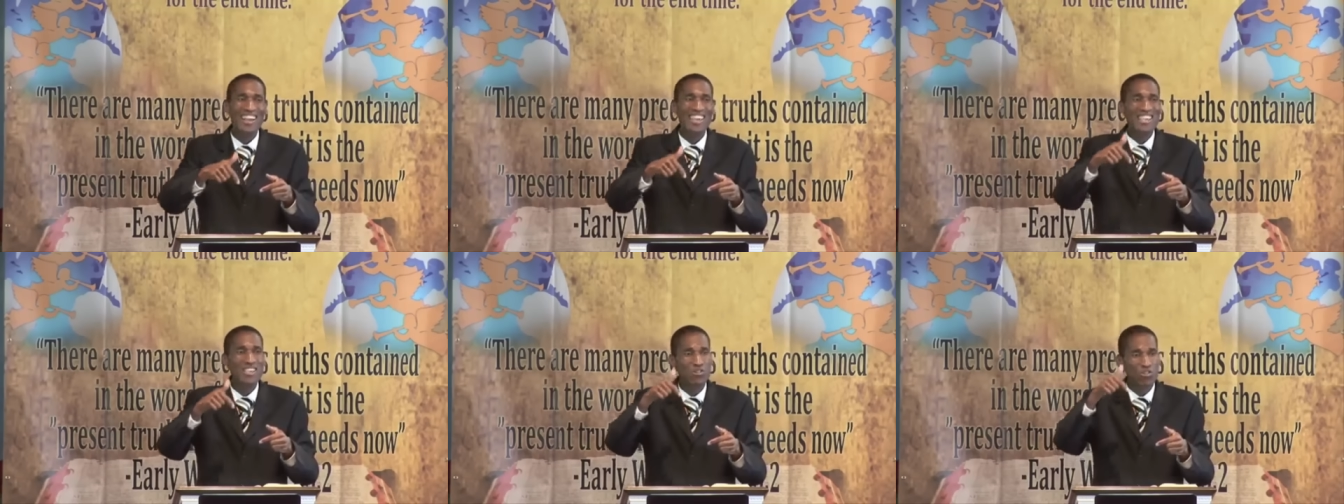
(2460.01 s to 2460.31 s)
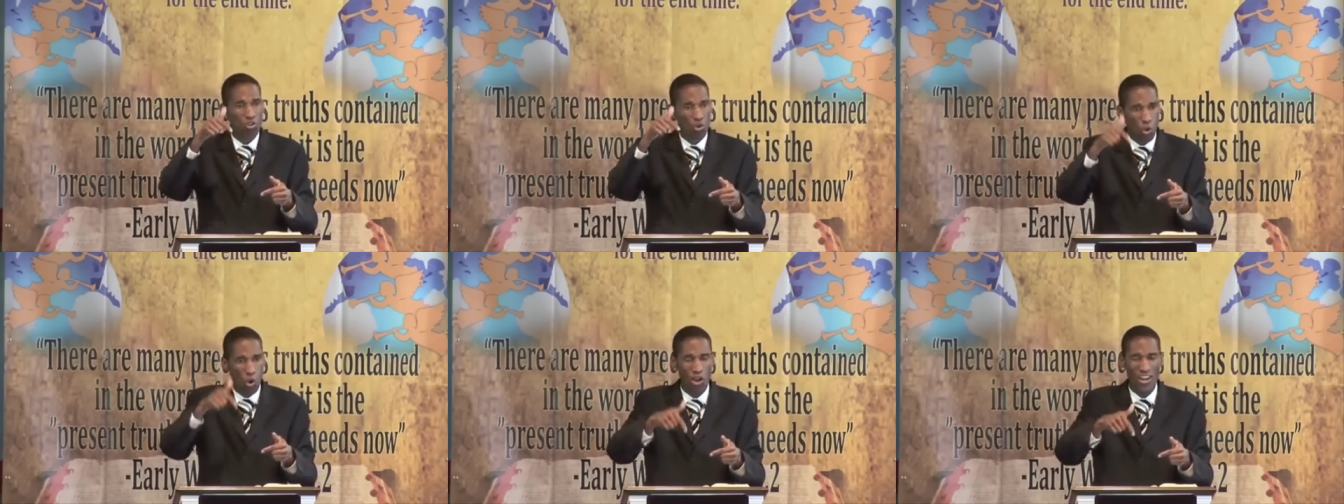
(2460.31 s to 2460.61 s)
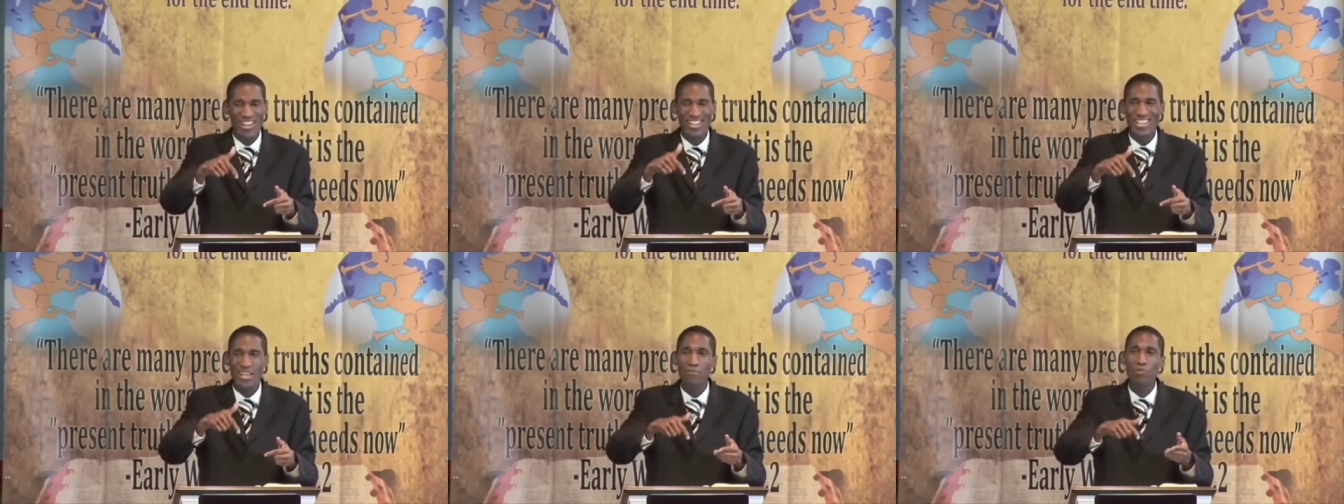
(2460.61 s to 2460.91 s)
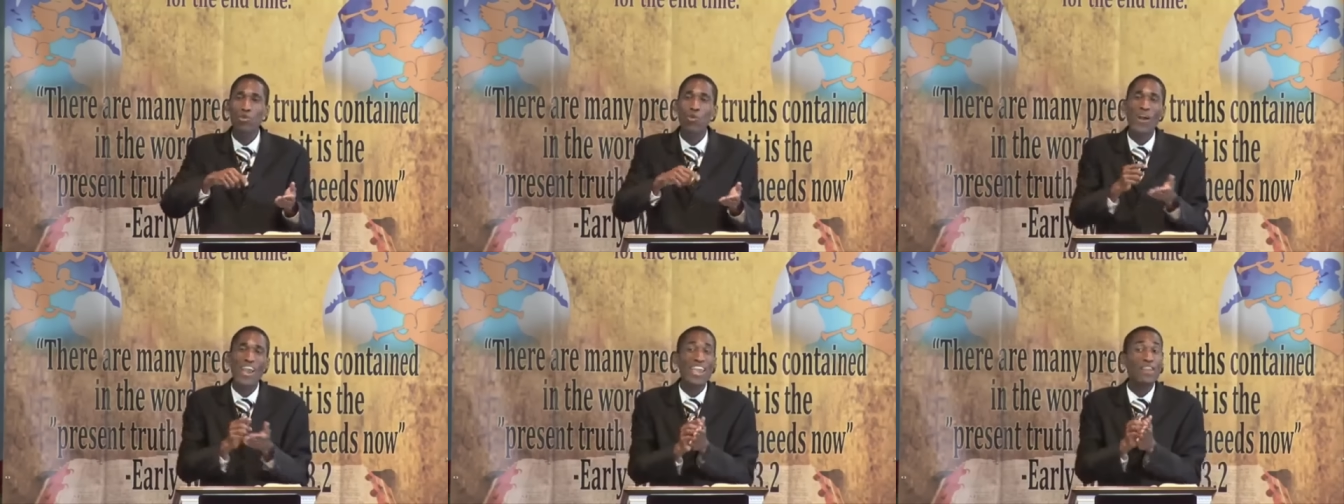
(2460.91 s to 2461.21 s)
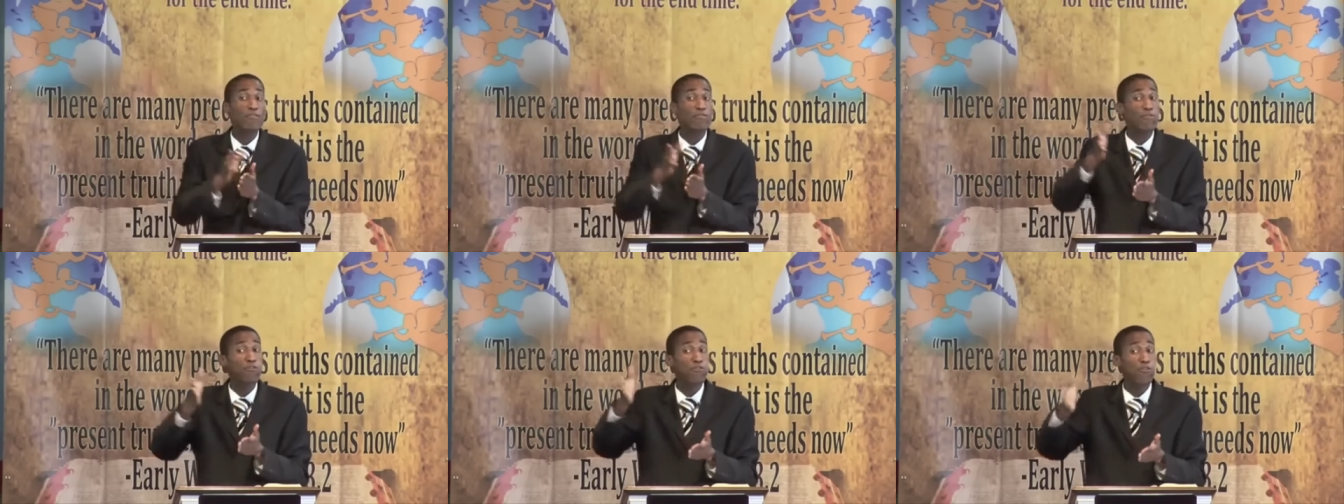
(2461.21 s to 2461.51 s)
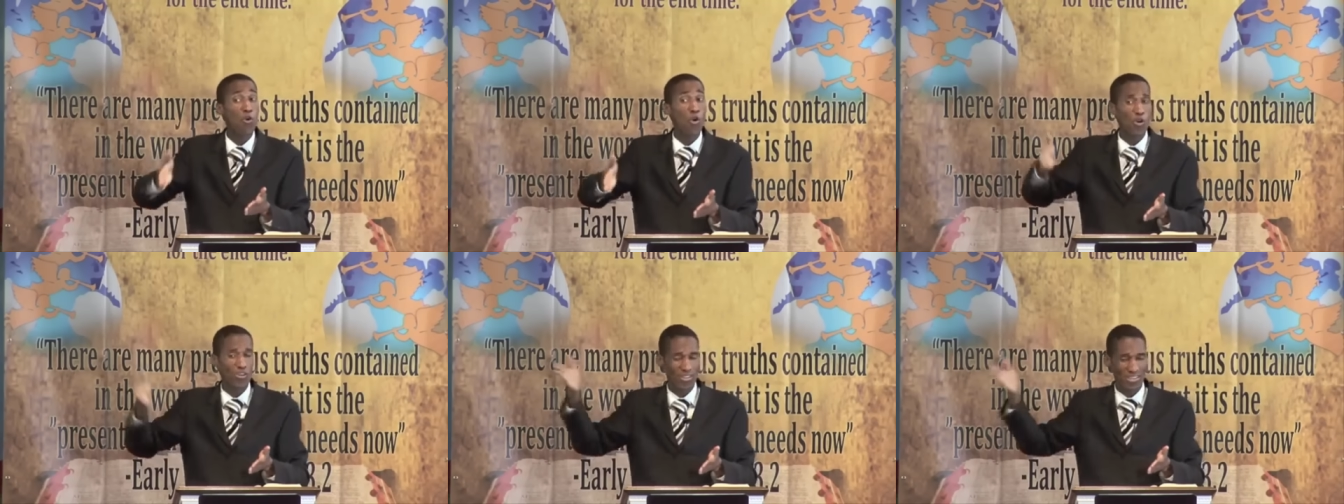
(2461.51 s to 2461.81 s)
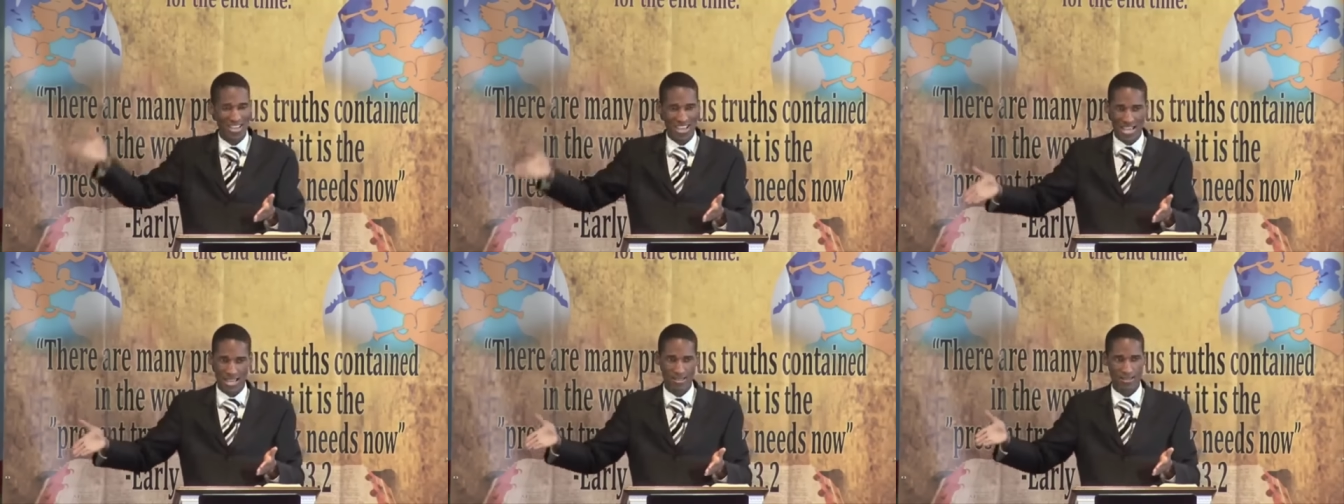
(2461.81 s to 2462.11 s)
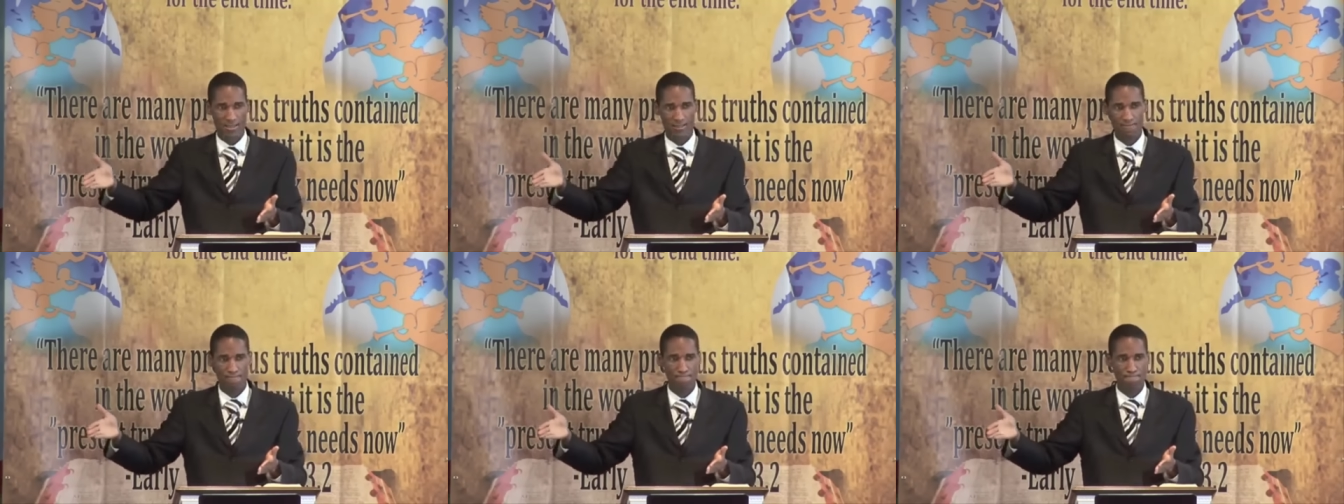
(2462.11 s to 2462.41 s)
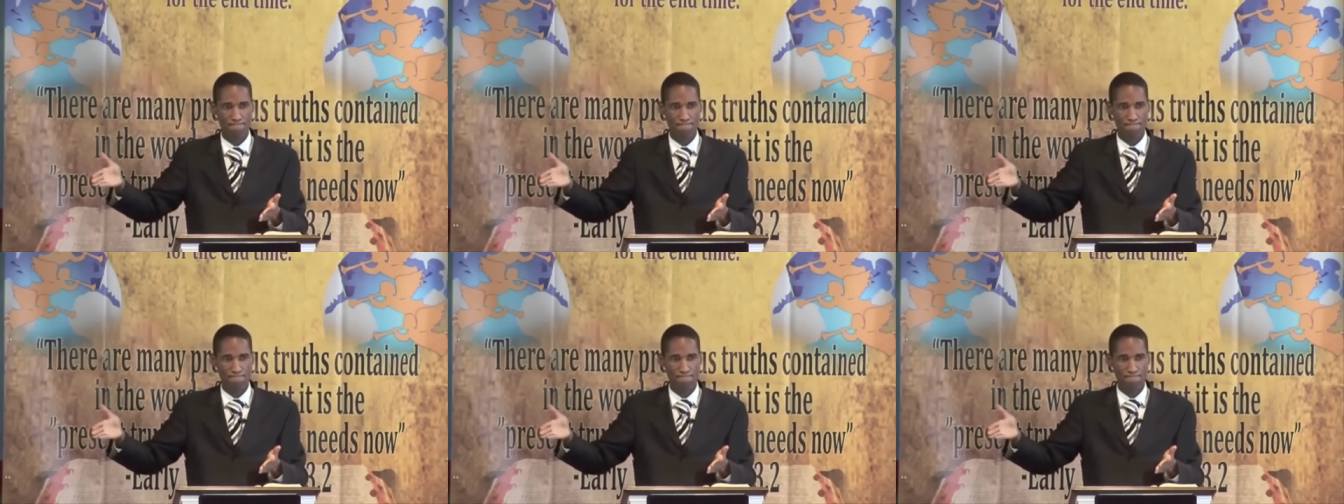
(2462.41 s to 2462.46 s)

he's calling them to enforce it.